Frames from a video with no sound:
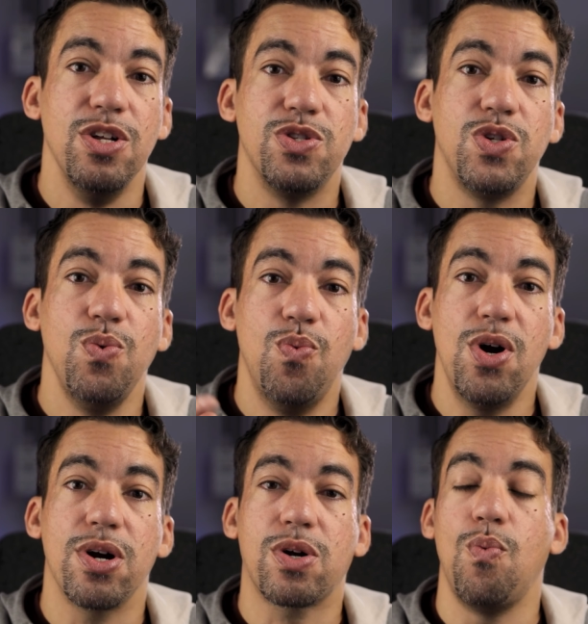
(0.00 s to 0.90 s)
to
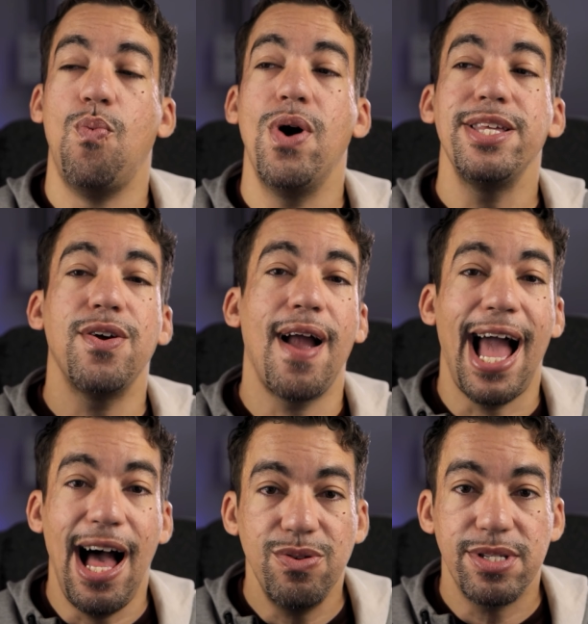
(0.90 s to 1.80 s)
work when you're
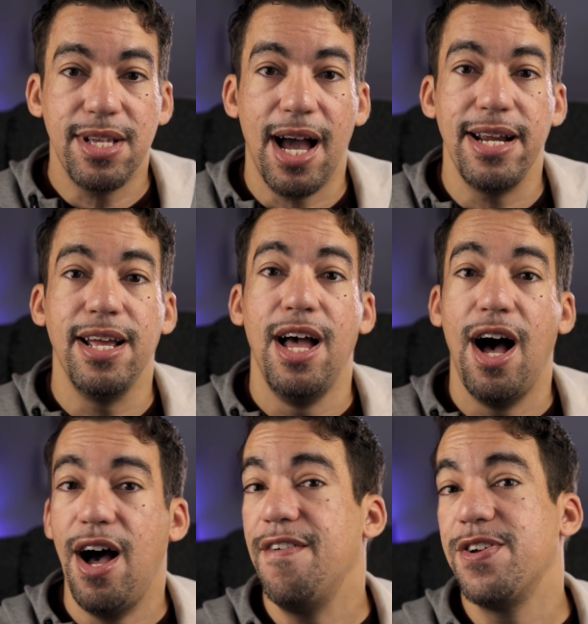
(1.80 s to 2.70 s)
outside
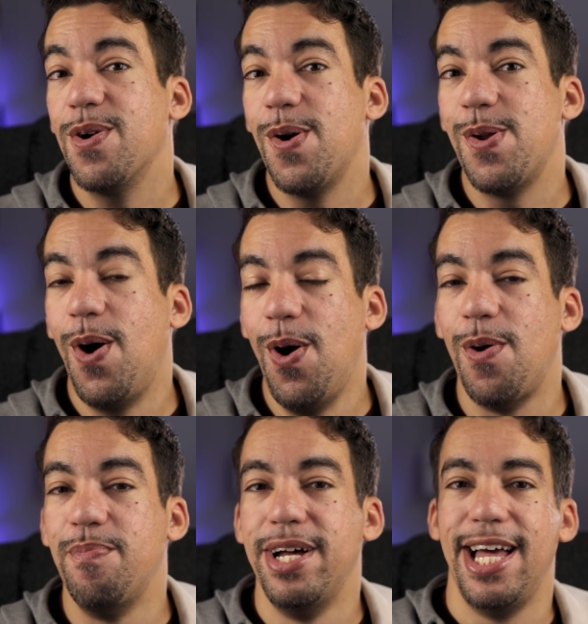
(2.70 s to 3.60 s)
of your own home